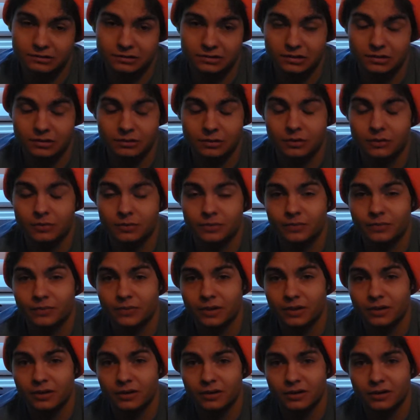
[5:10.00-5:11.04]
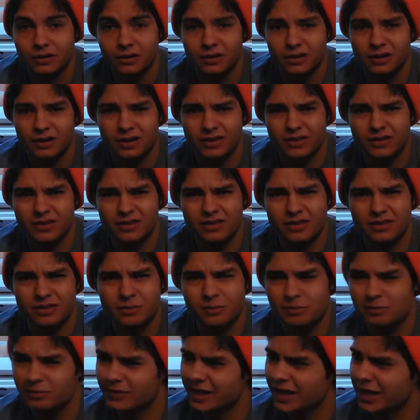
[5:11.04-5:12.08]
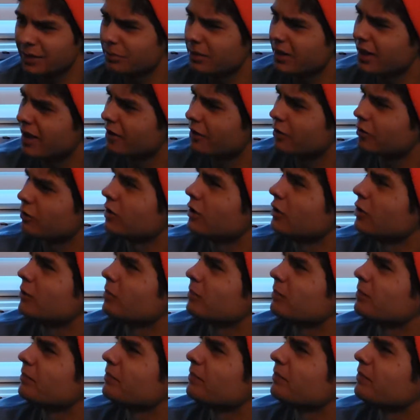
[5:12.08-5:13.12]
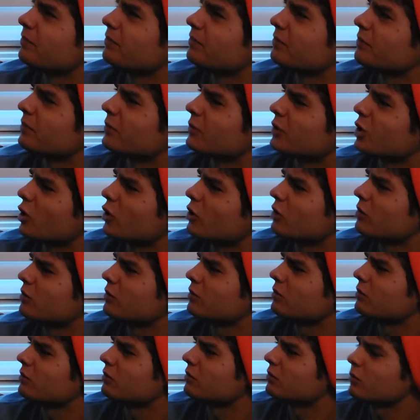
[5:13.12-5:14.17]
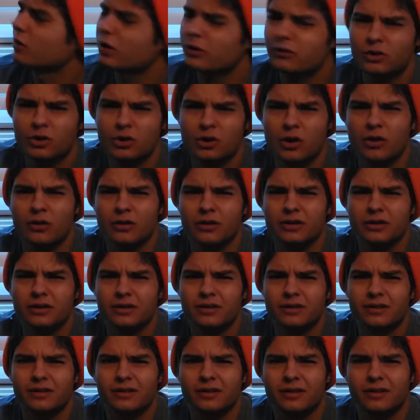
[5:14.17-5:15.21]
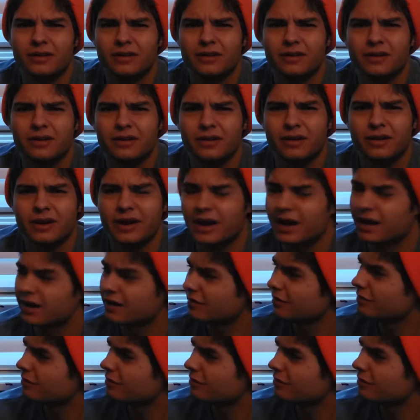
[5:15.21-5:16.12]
I don't know. This light blocker here, curtain, whatever you call it, I could